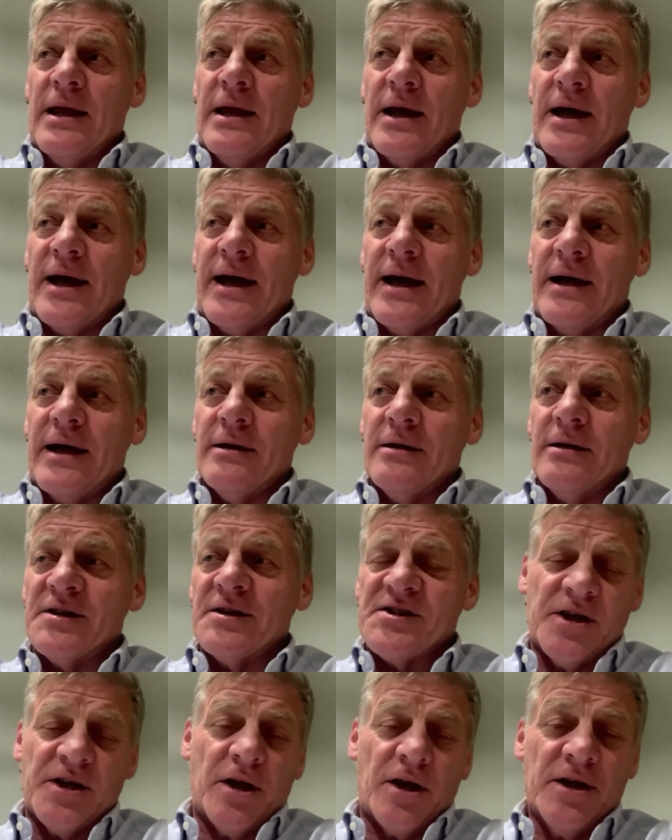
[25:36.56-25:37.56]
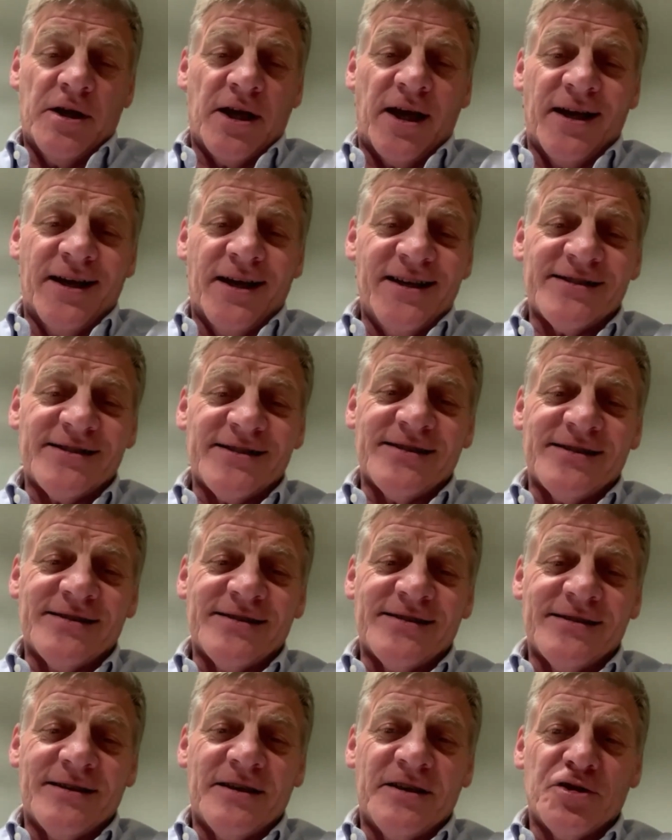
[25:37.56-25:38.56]
I said, okay, let's
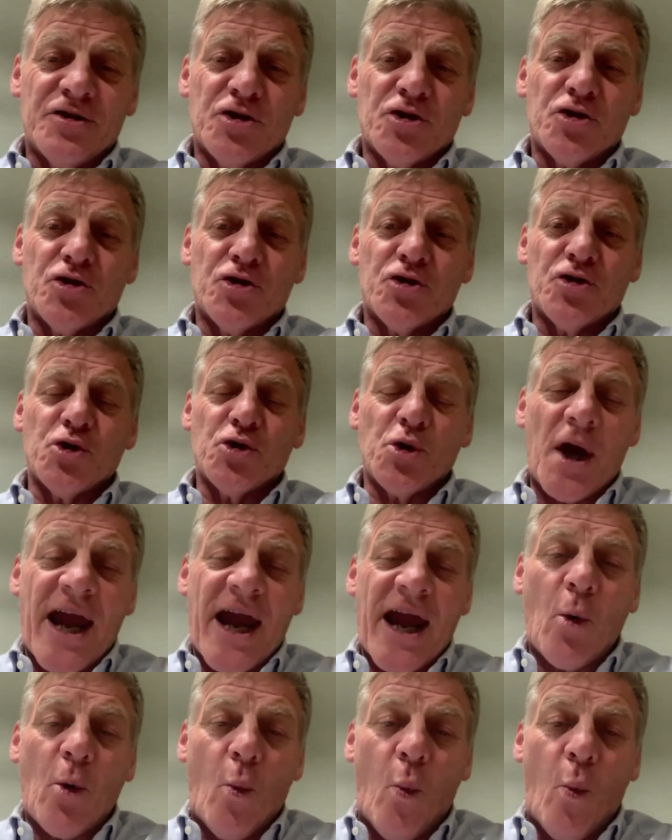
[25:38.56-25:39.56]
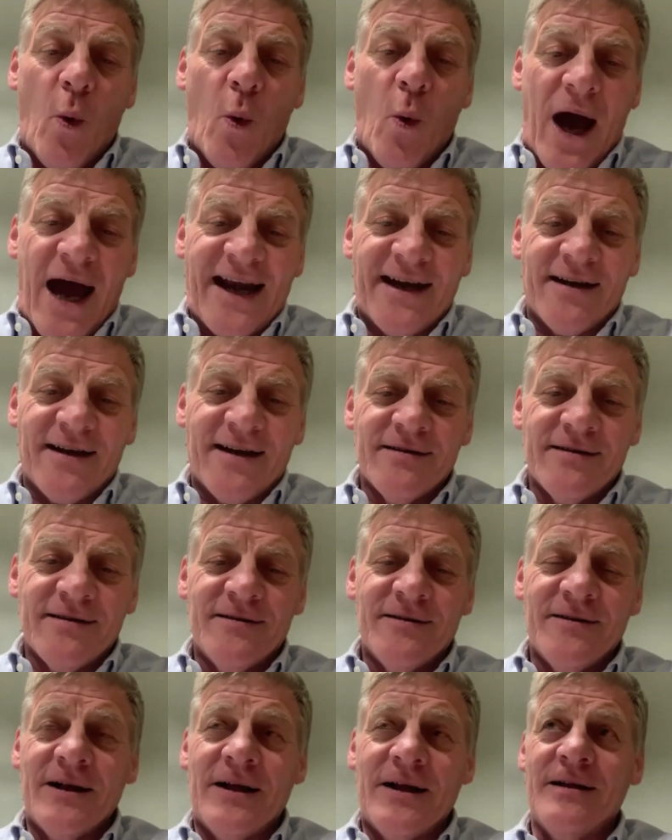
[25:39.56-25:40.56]
track one,
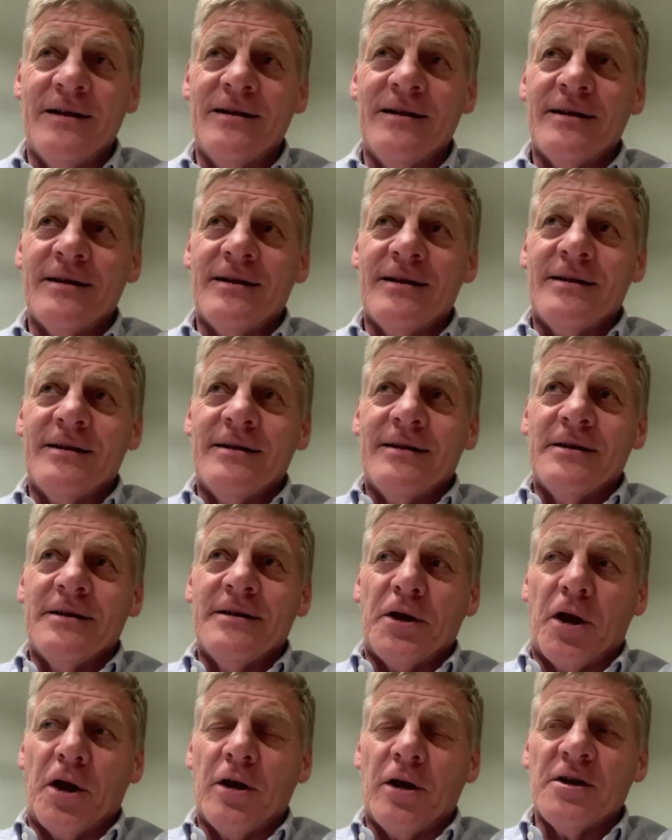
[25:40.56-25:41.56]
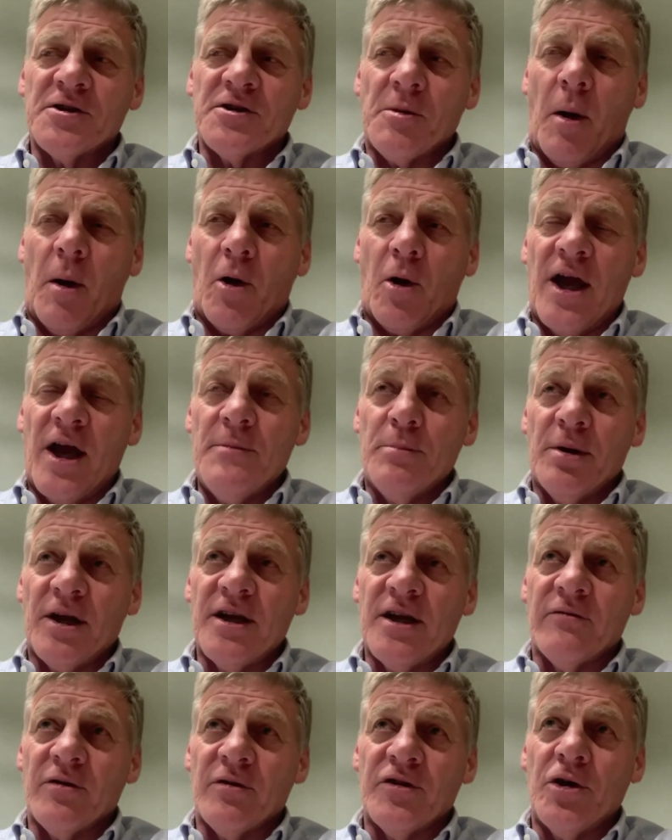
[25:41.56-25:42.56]
because I'm a great
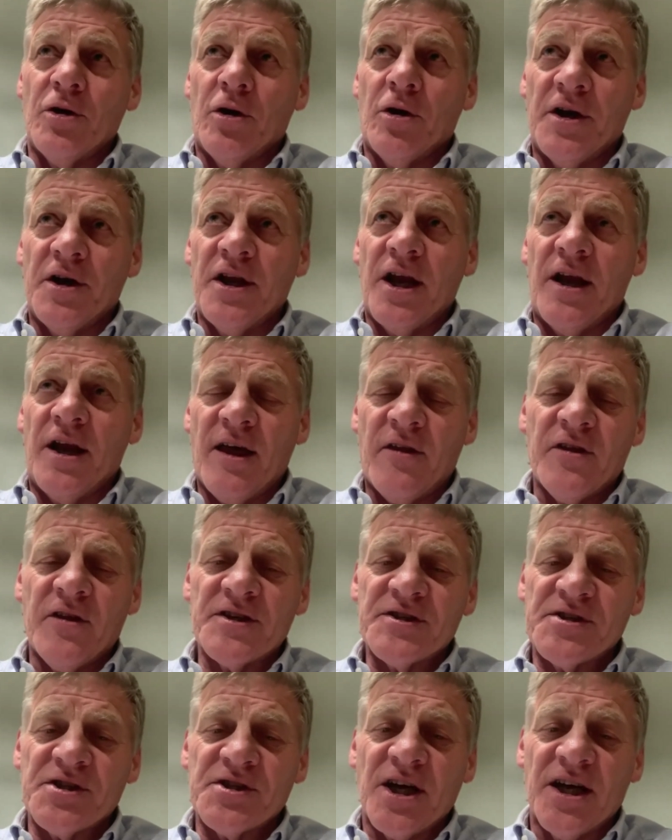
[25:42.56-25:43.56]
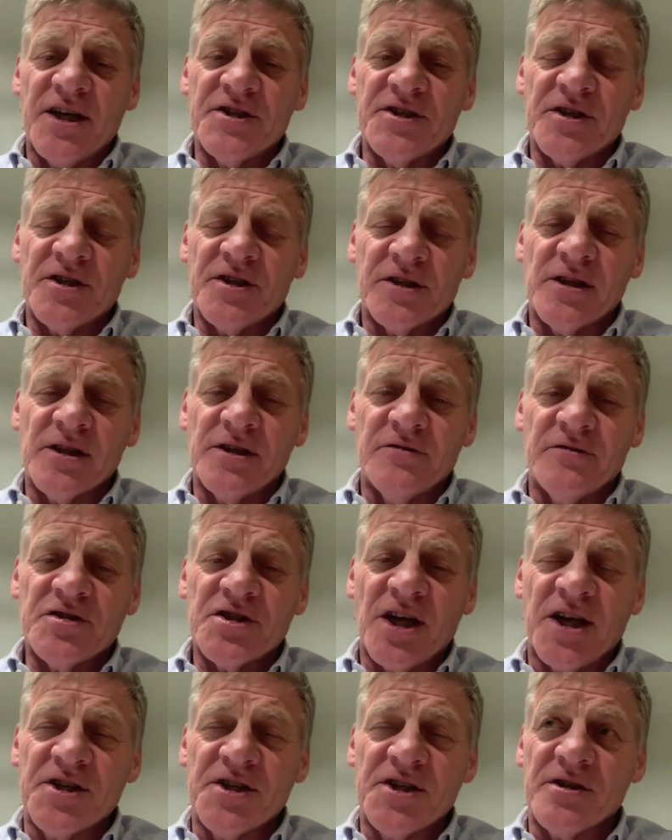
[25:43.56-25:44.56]
believer in the idea nothing's changed until you've
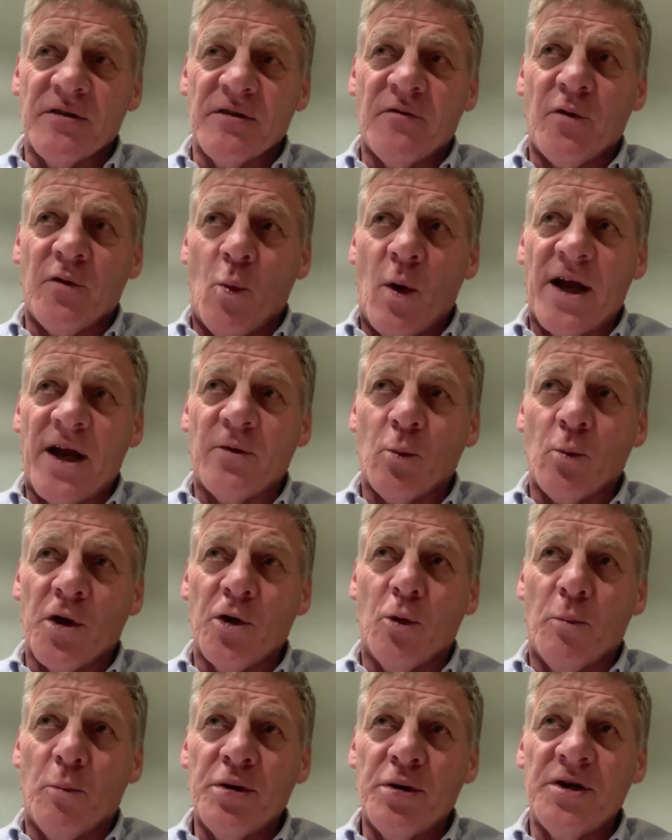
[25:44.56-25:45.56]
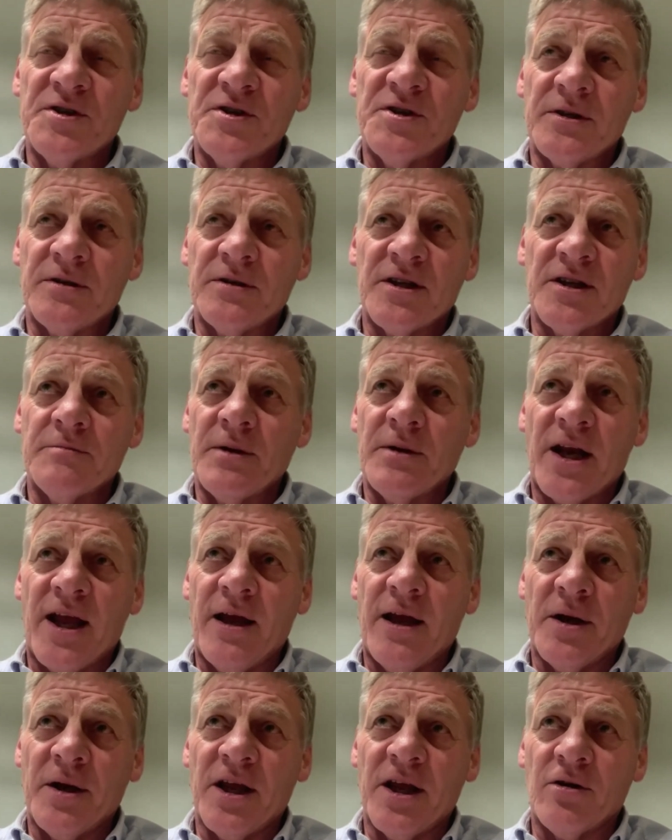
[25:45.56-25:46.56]
changed it for one real person. Doesn't matter
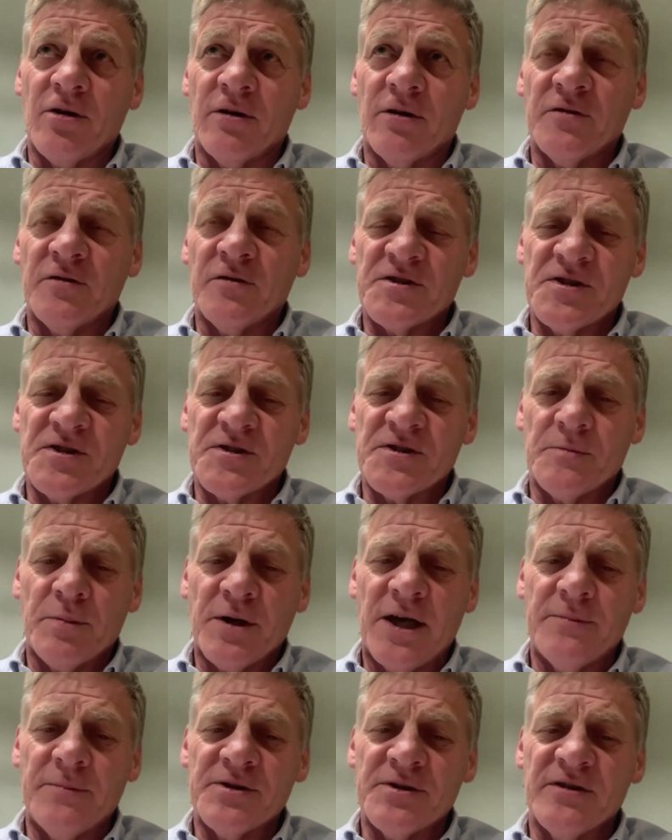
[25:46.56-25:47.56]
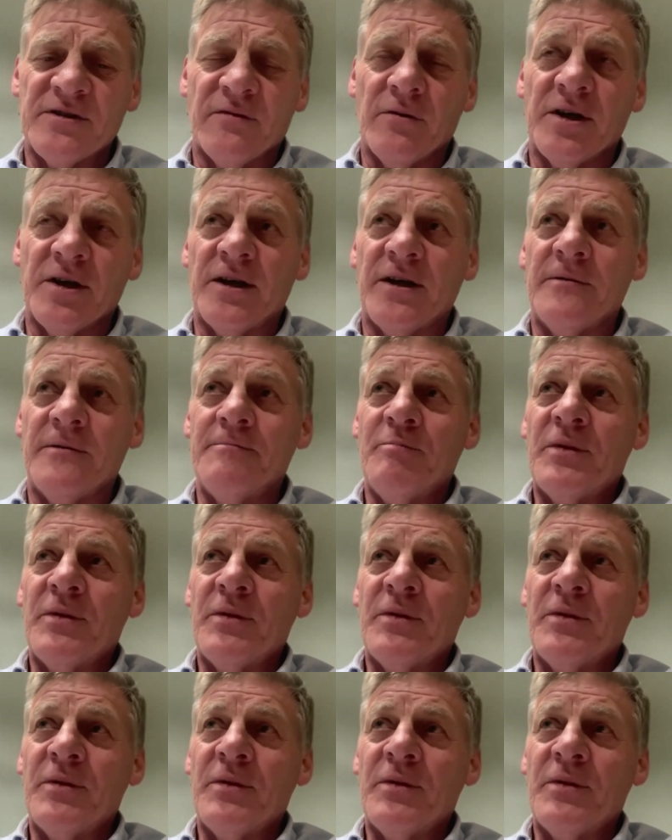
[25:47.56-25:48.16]
how many conferences and papers you've written.